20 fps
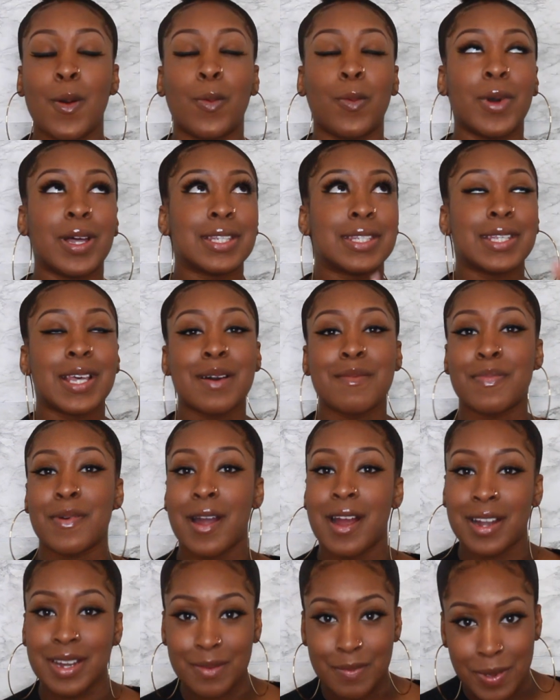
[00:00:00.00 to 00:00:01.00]
What's up,
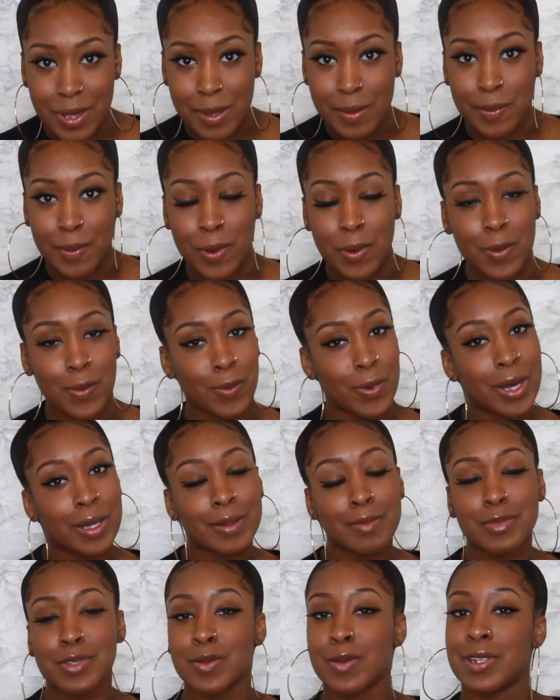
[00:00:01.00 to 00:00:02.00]
party people?
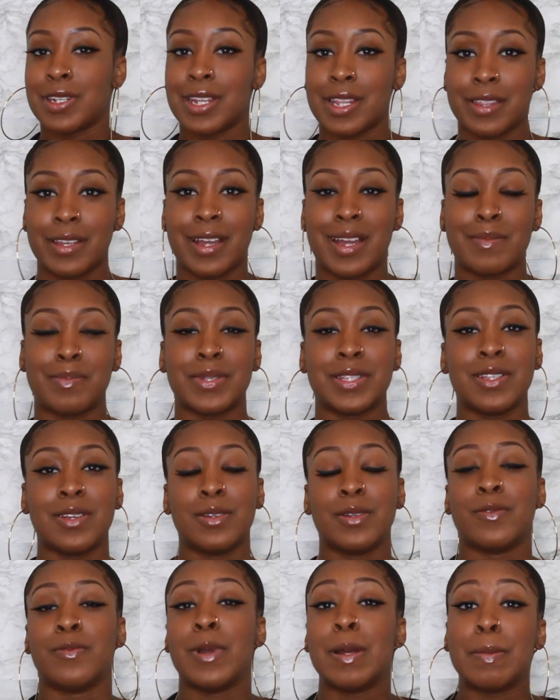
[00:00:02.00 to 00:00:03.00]
Welcome to another
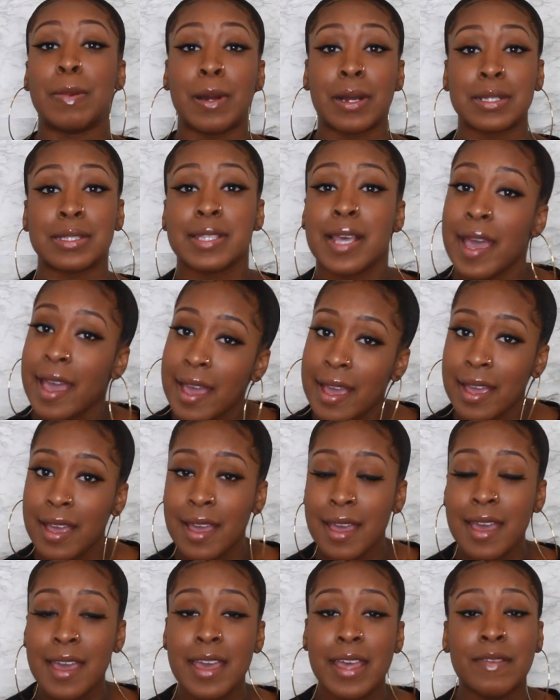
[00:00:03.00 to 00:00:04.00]
episode of
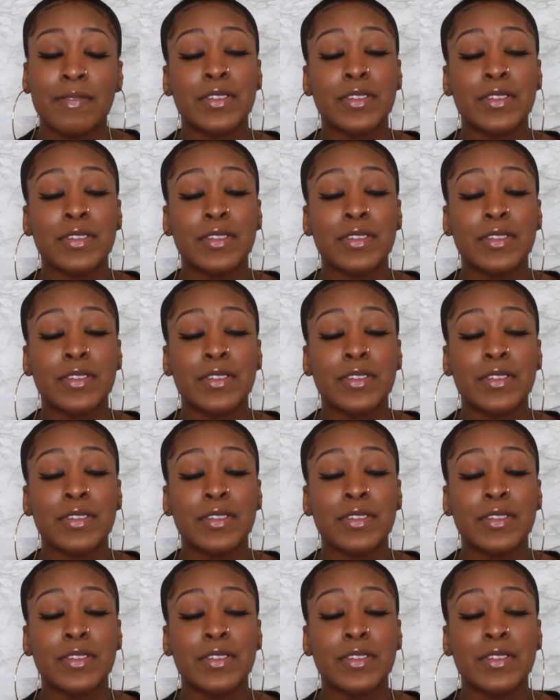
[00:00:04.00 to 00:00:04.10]
ReparTay.